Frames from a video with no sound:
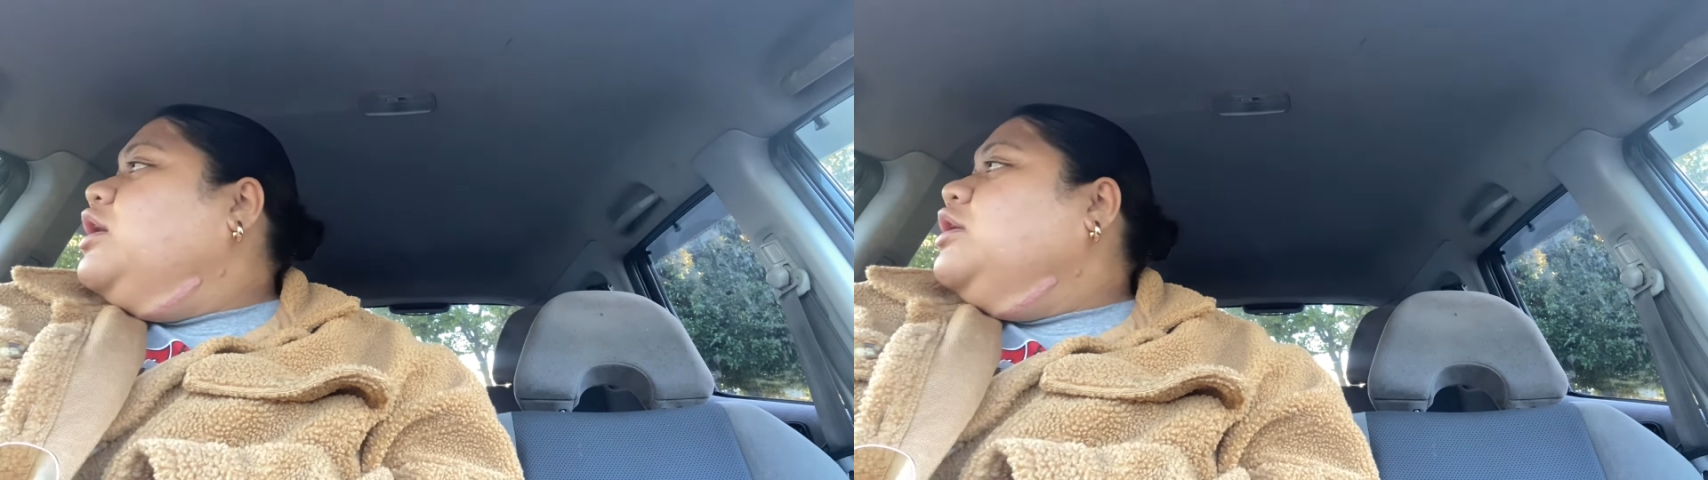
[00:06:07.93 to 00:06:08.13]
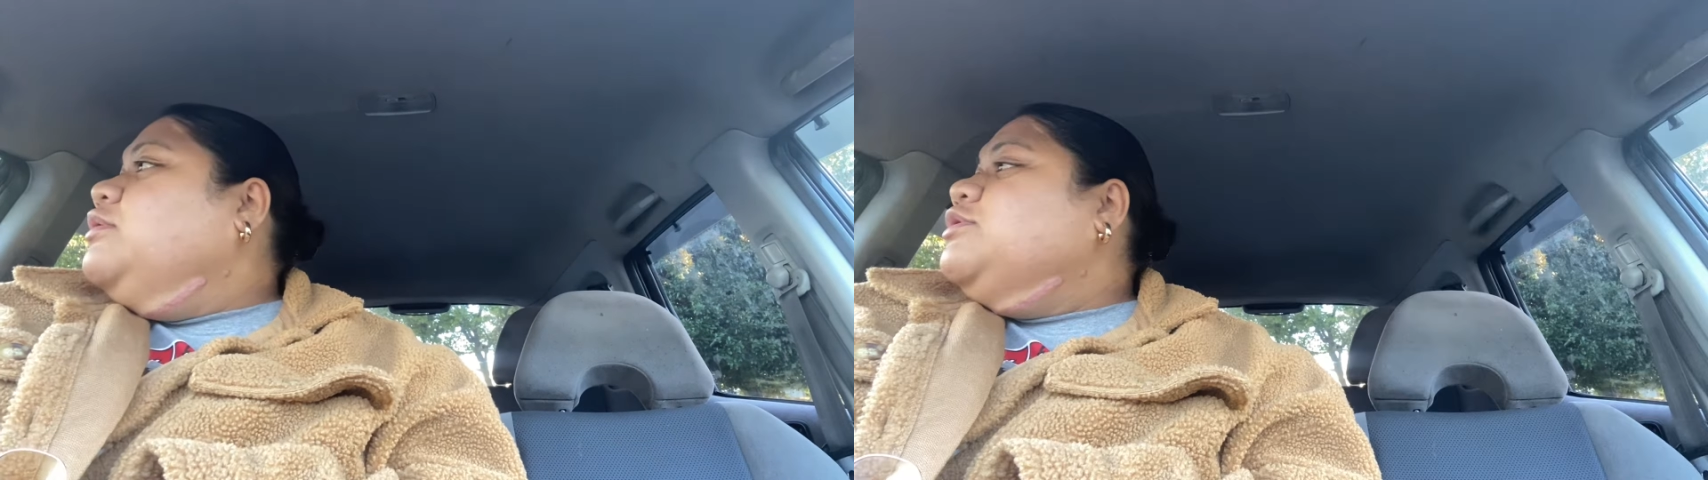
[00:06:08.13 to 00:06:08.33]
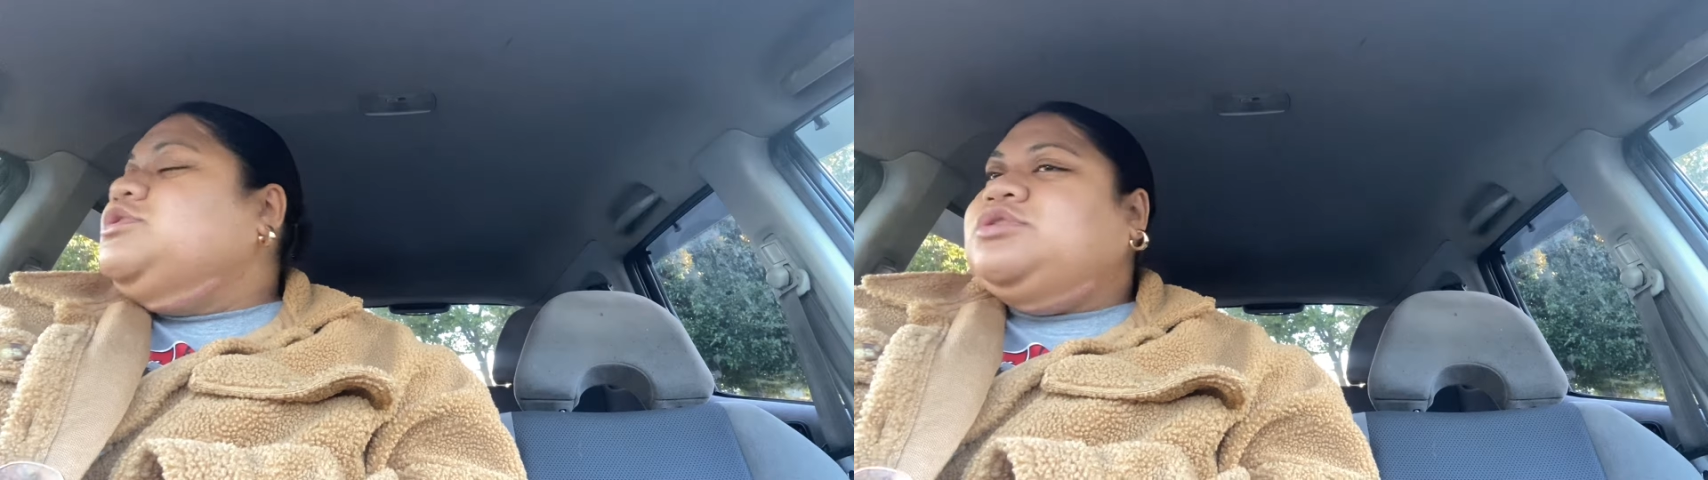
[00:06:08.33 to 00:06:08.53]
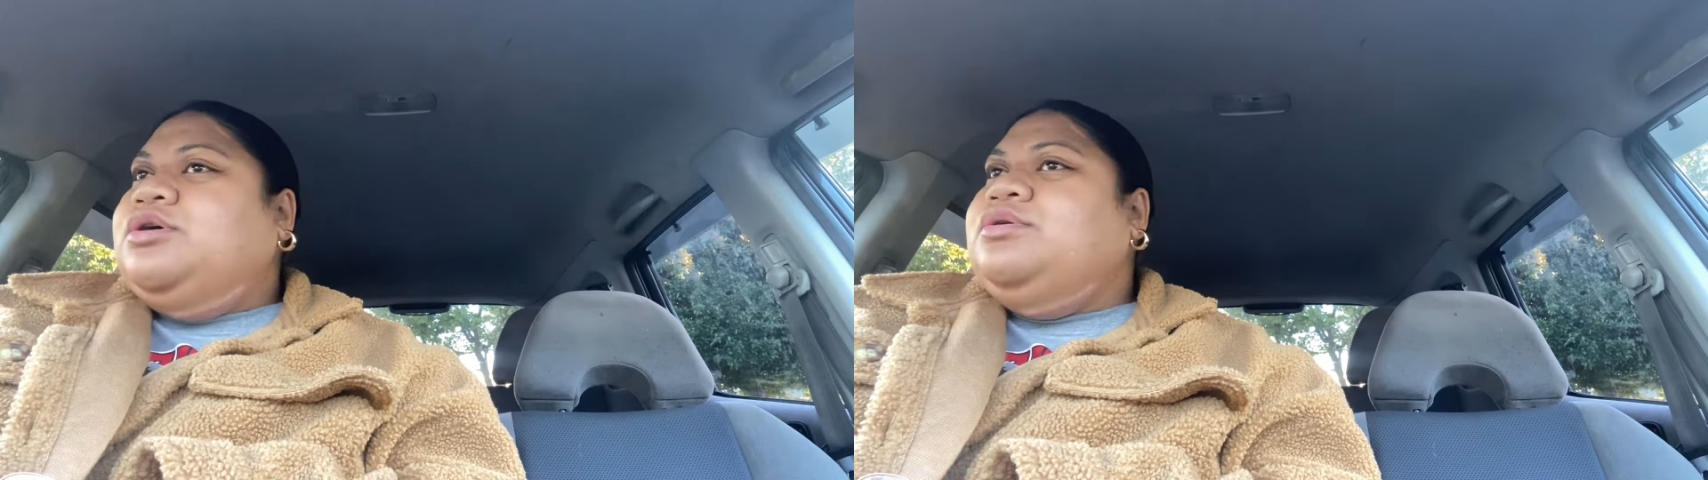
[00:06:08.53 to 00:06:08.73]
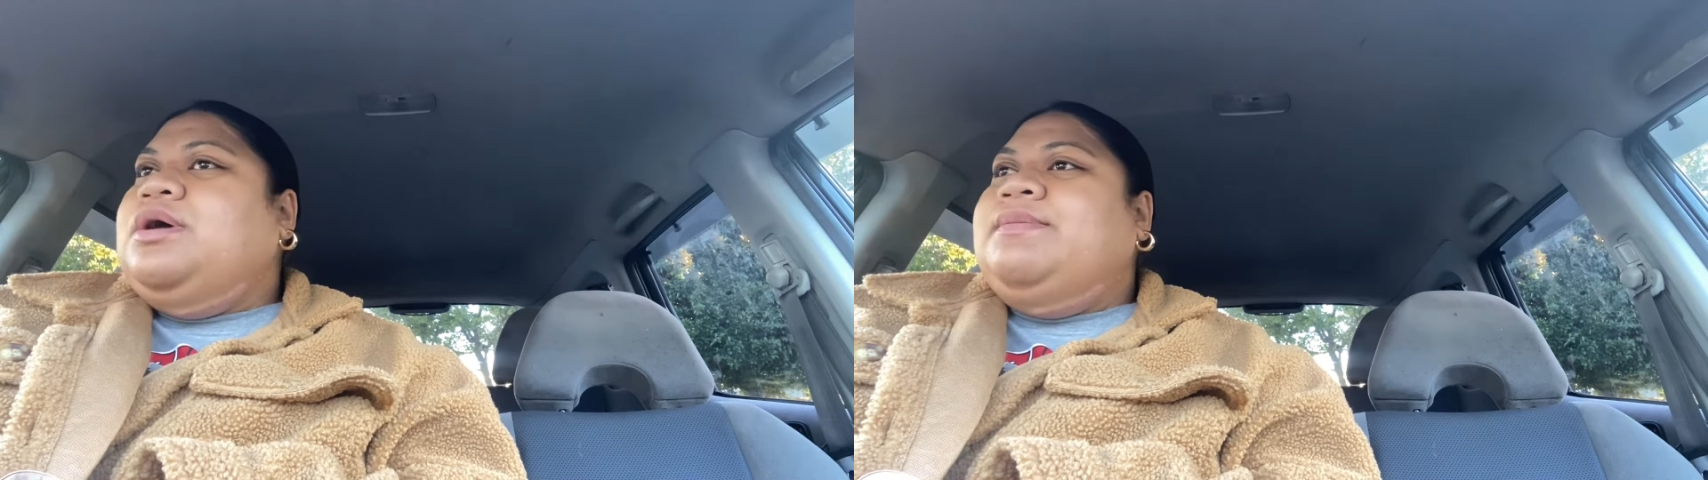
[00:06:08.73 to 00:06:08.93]
It was
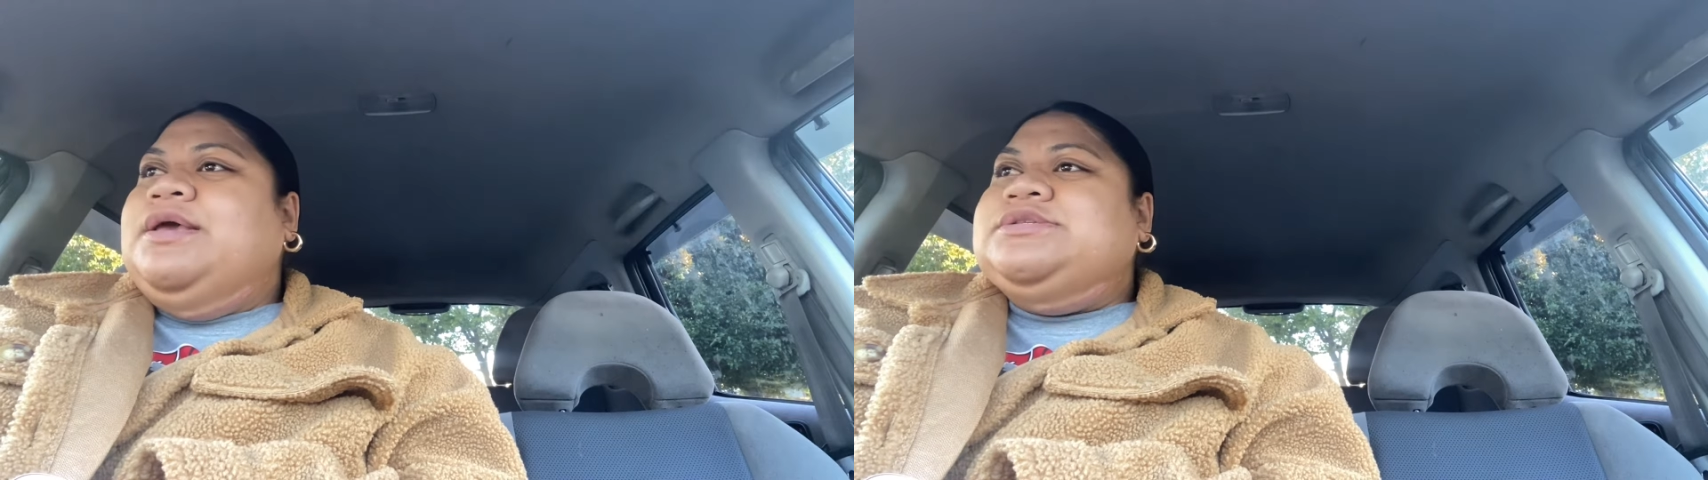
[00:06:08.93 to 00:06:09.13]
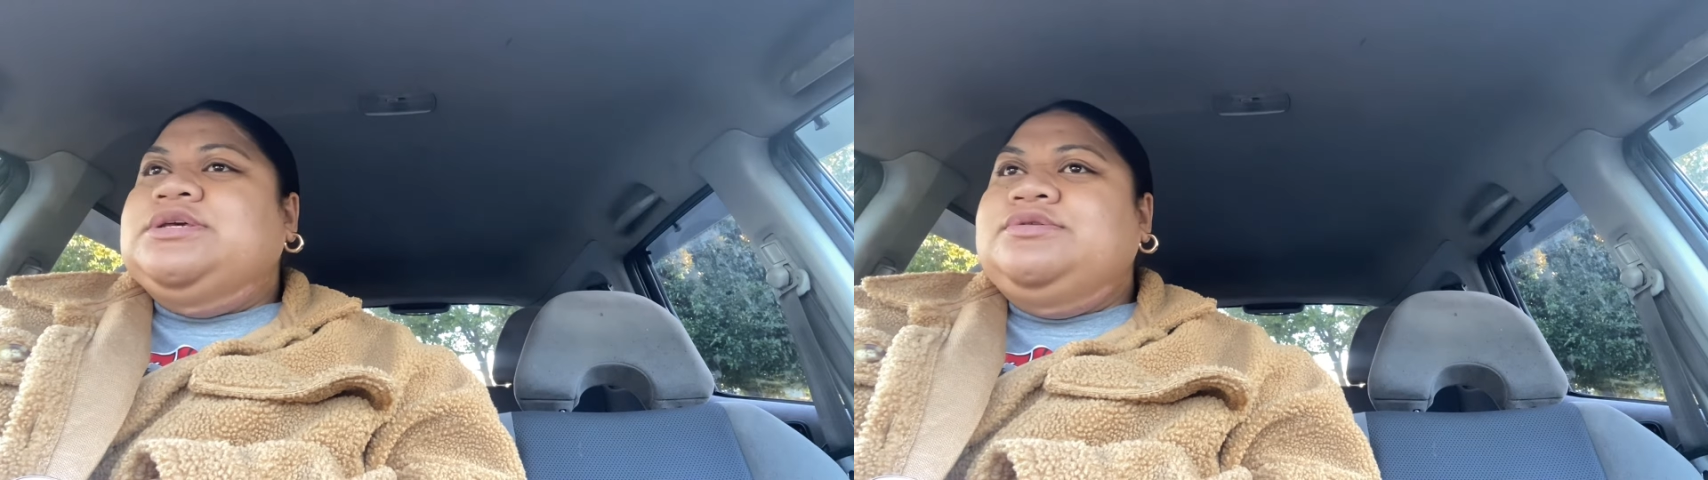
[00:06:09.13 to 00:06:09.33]
so amazing.